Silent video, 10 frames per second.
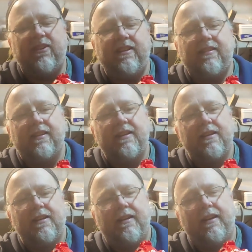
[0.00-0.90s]
feet.
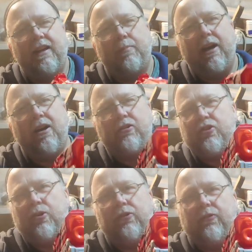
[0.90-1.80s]
but arc
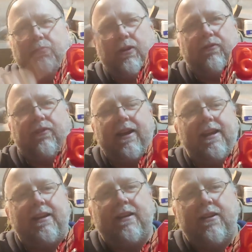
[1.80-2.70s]
shots were
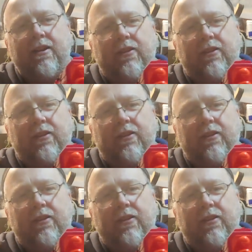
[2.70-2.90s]
flying.